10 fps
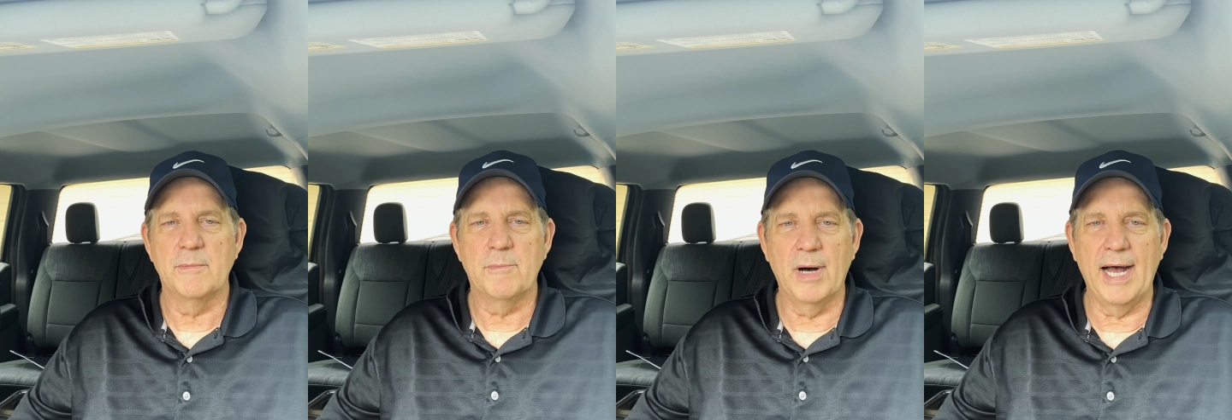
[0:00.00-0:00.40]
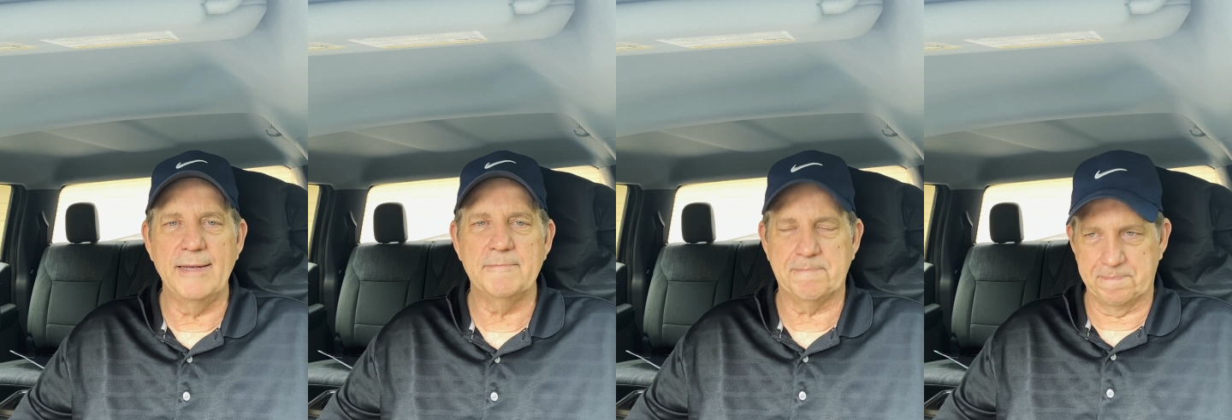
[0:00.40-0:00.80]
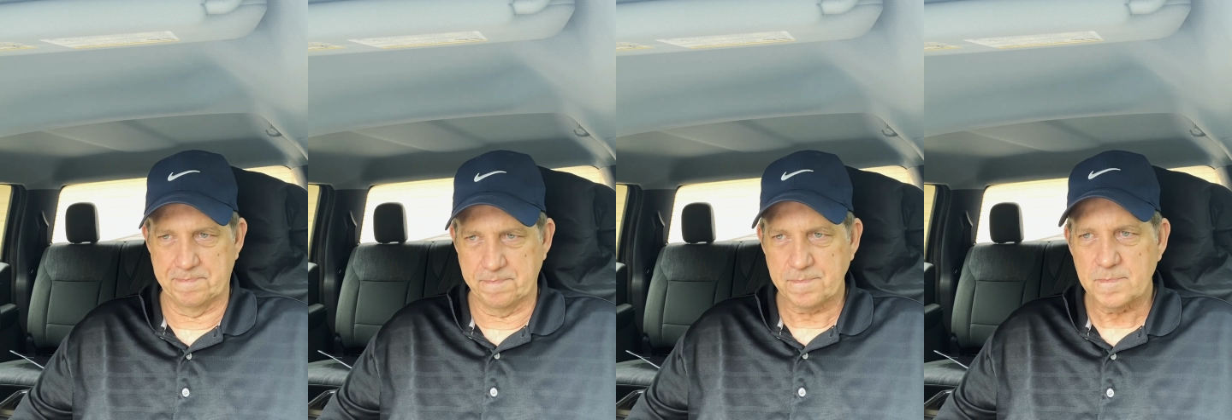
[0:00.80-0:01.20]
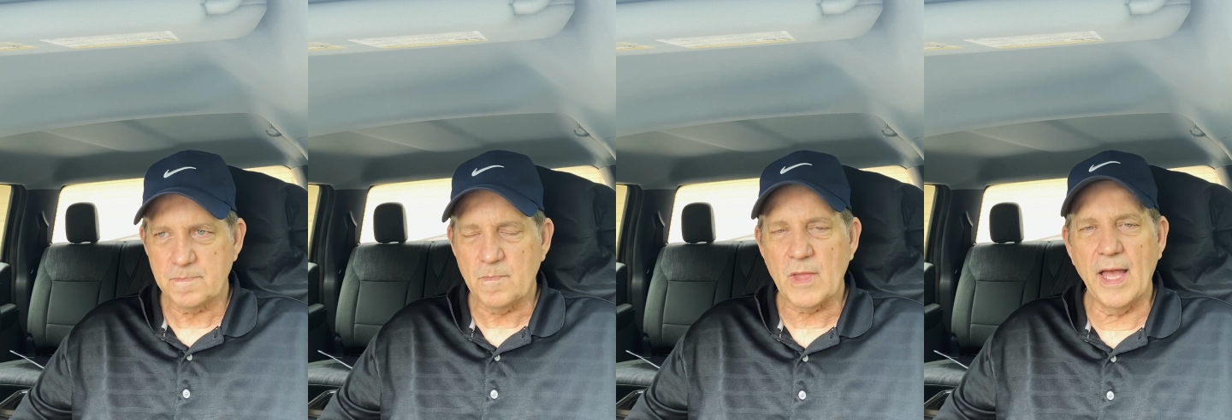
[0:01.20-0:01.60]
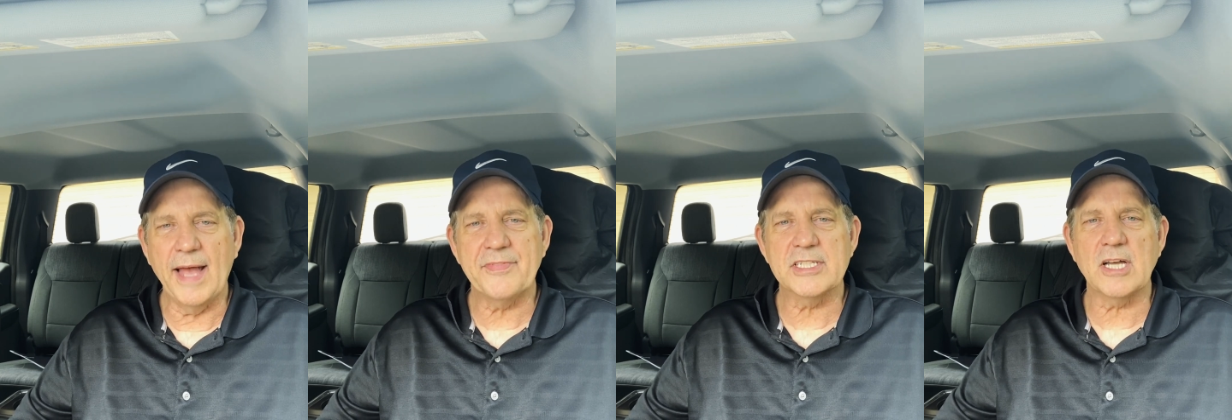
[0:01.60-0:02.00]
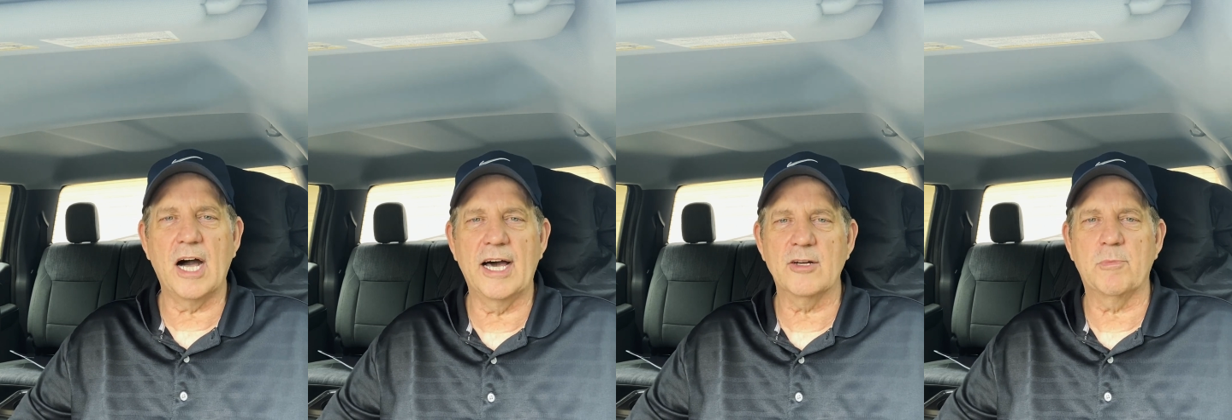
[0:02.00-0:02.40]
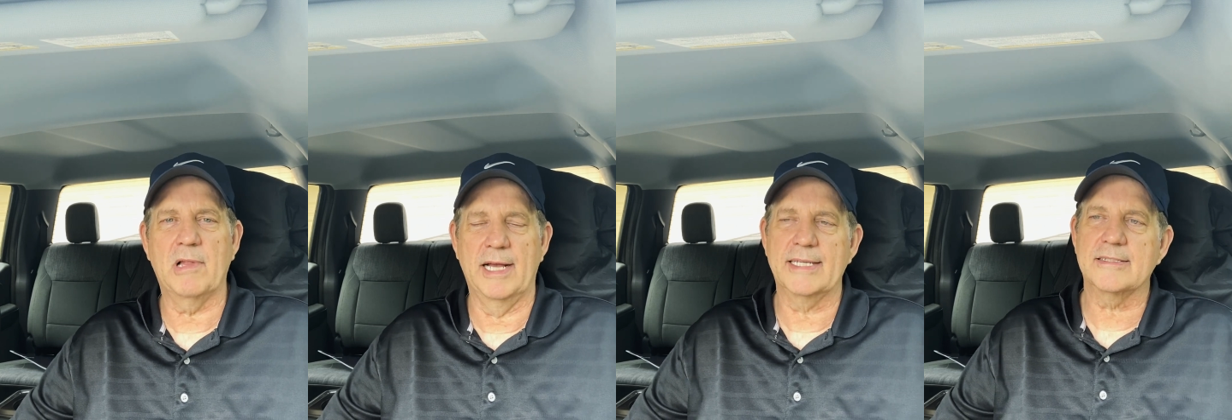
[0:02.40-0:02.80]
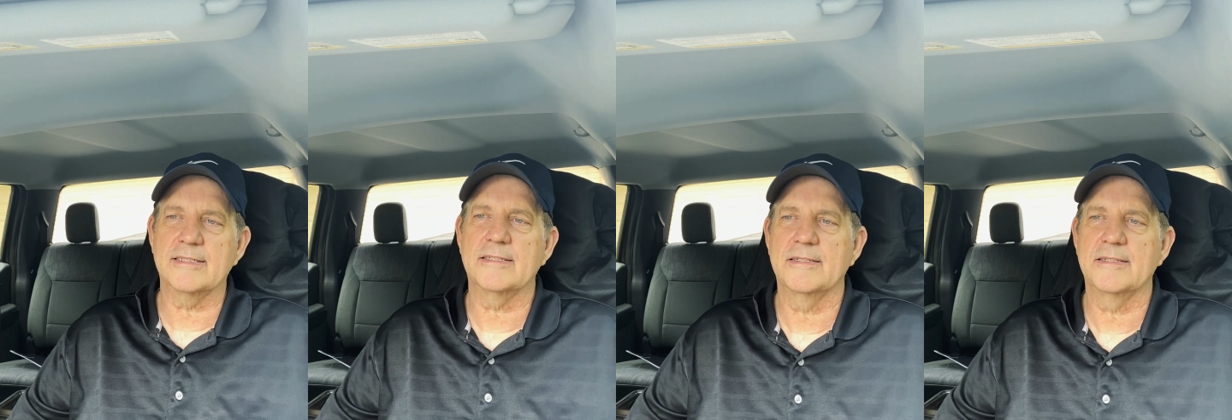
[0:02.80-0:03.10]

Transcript: But at this Autoplex,